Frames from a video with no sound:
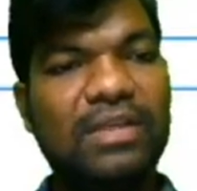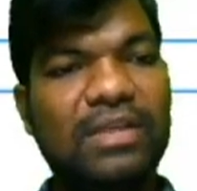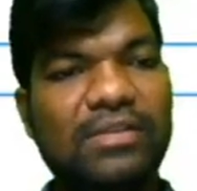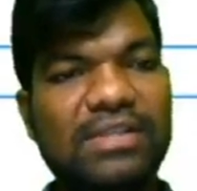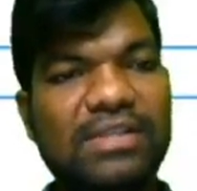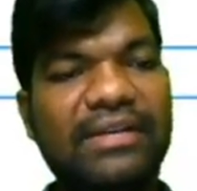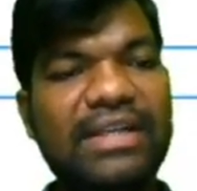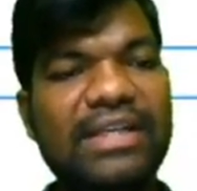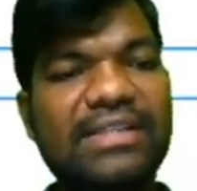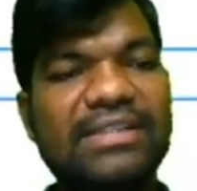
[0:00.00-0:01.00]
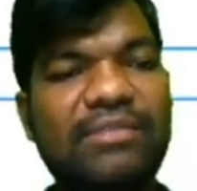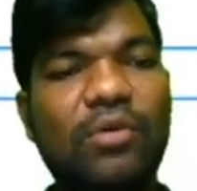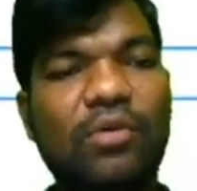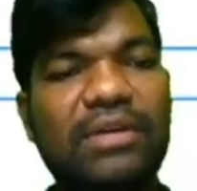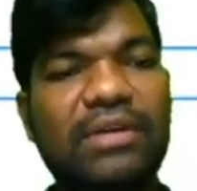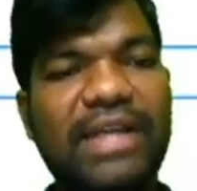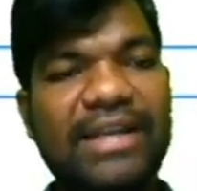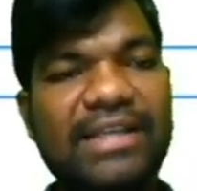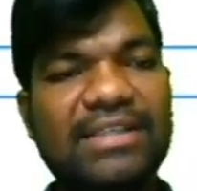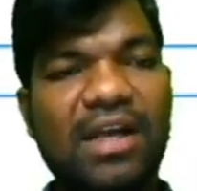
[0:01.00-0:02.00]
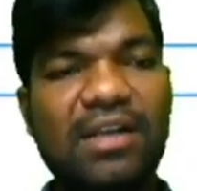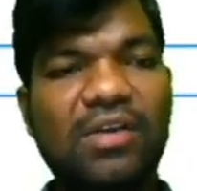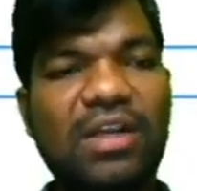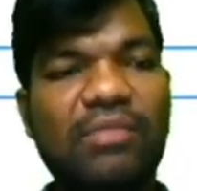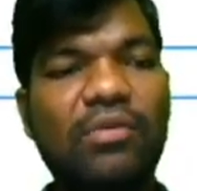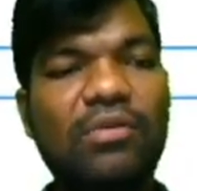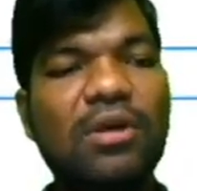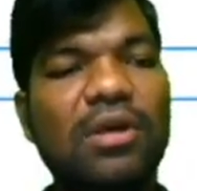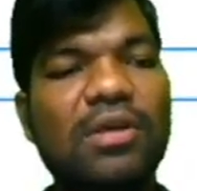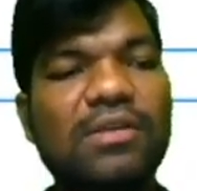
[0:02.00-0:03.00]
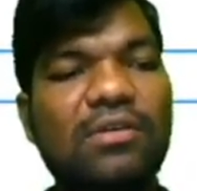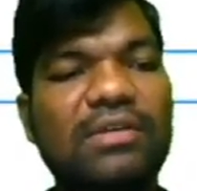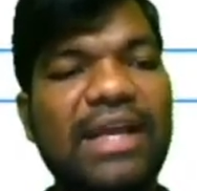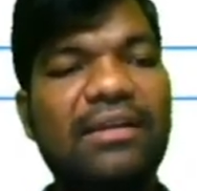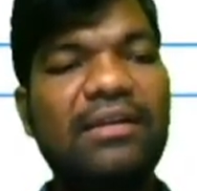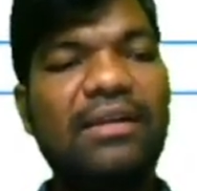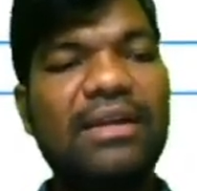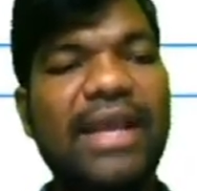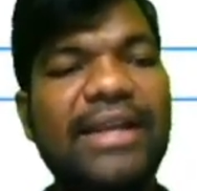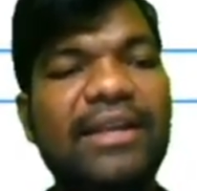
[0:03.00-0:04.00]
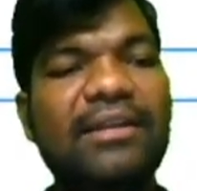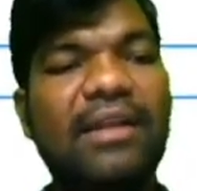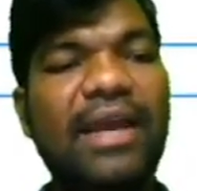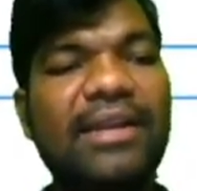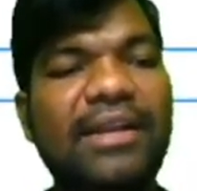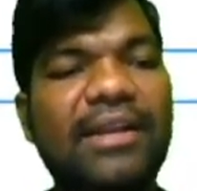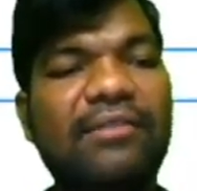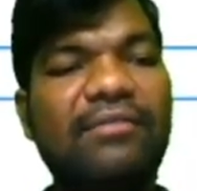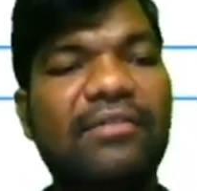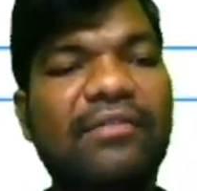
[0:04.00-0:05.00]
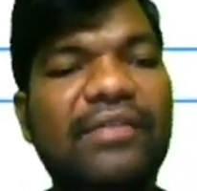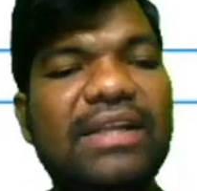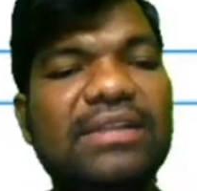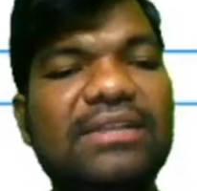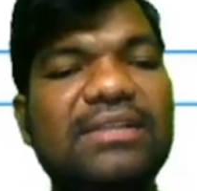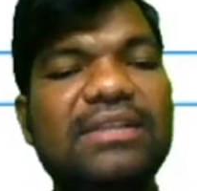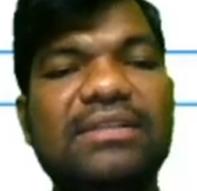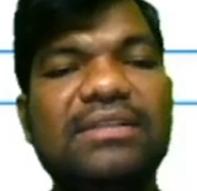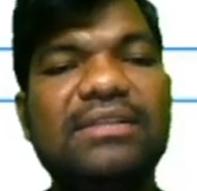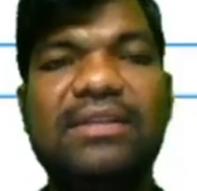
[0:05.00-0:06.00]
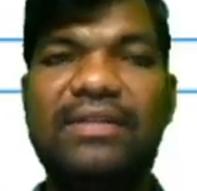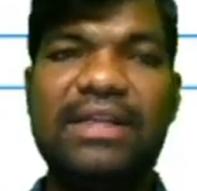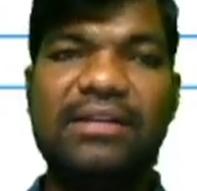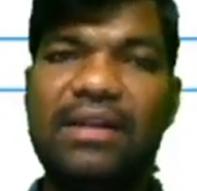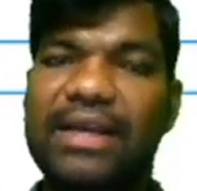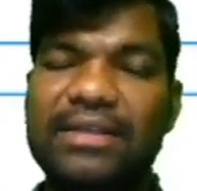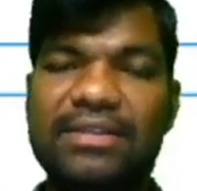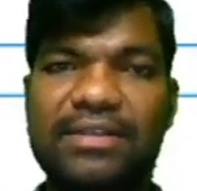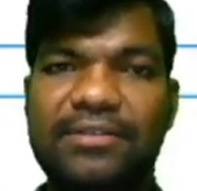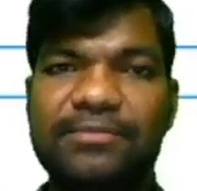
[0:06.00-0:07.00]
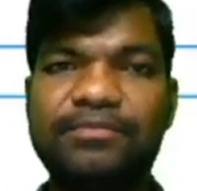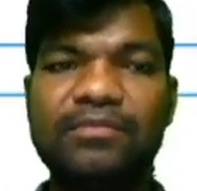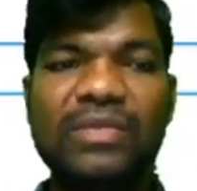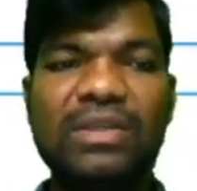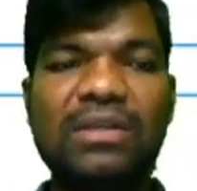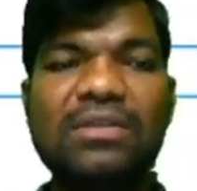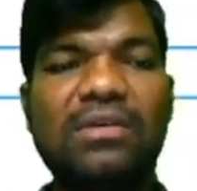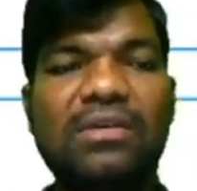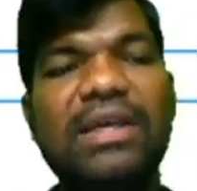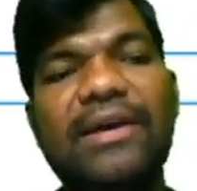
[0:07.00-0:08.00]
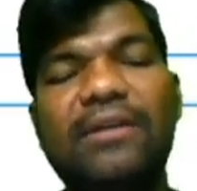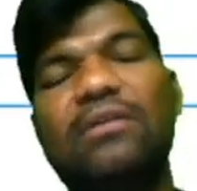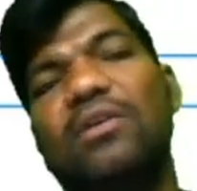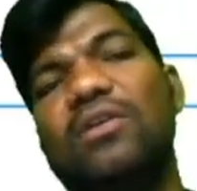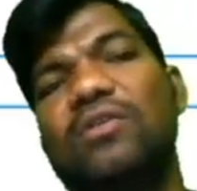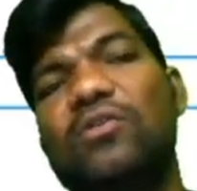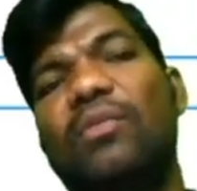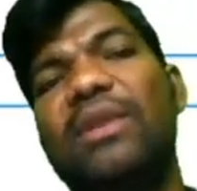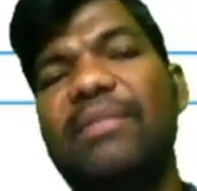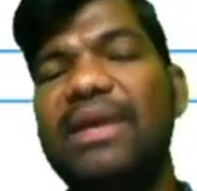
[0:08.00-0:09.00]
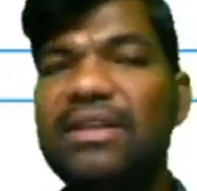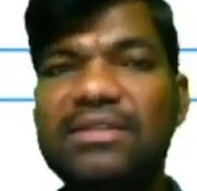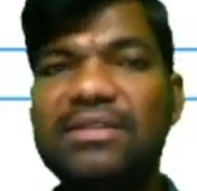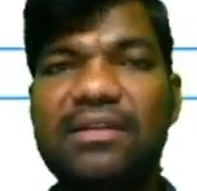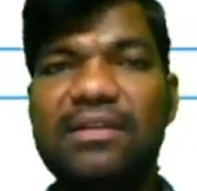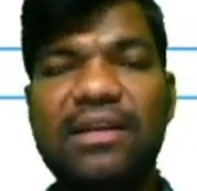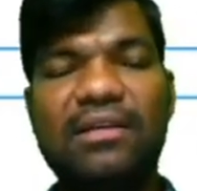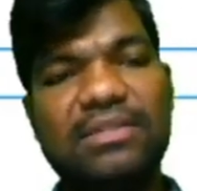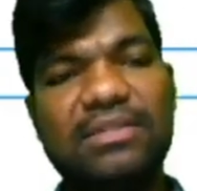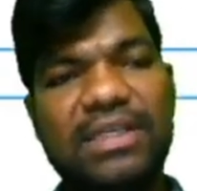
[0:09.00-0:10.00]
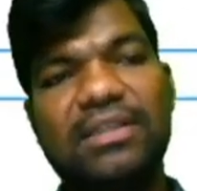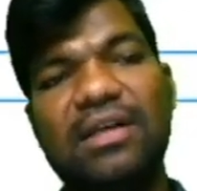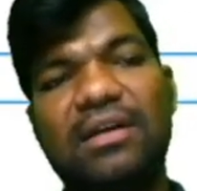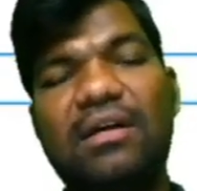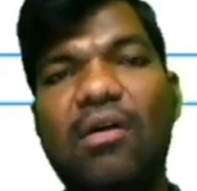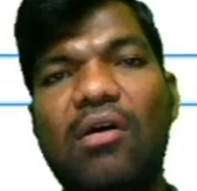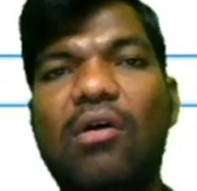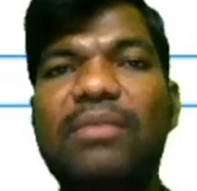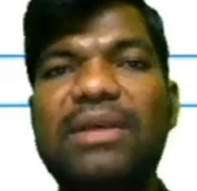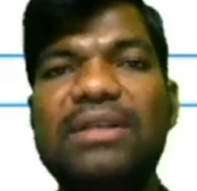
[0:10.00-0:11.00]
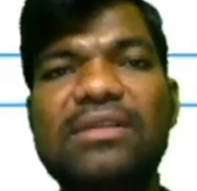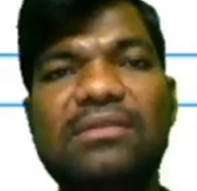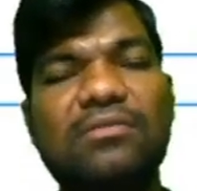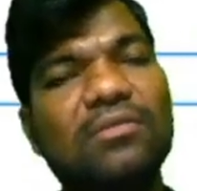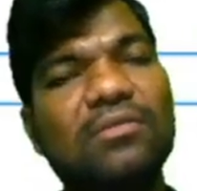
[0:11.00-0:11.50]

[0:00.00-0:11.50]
So 17 is removed, 10 is also removed. So 10, 18, 19, 15, 16, 17, like that. So here so many methods are there. Check the all methods.